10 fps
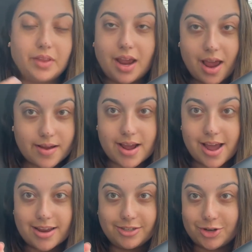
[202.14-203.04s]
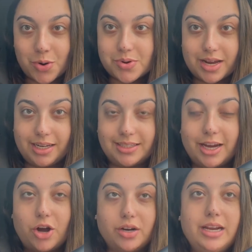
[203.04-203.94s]
I don't need because I
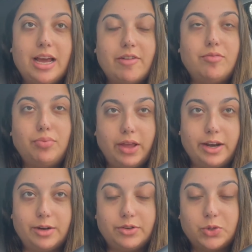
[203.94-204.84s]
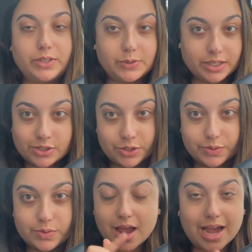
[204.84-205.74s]
already have a planner for
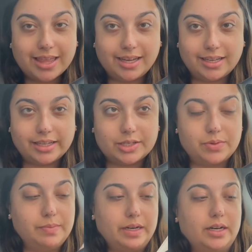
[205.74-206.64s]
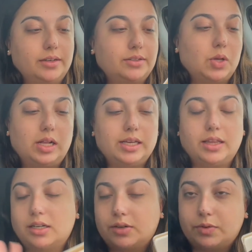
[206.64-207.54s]
2022. I think I like this one better, so I'll
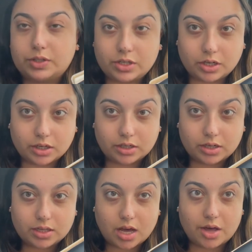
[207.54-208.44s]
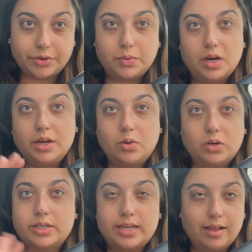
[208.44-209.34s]
either return the other one or
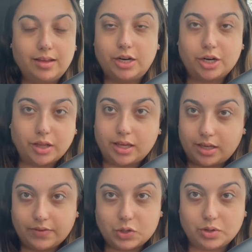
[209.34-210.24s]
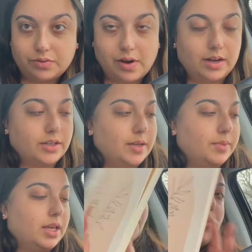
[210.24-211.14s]
sell it or like give it to a friend or
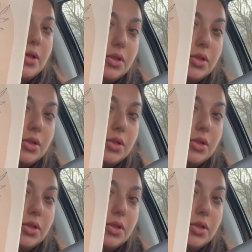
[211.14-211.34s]
something. But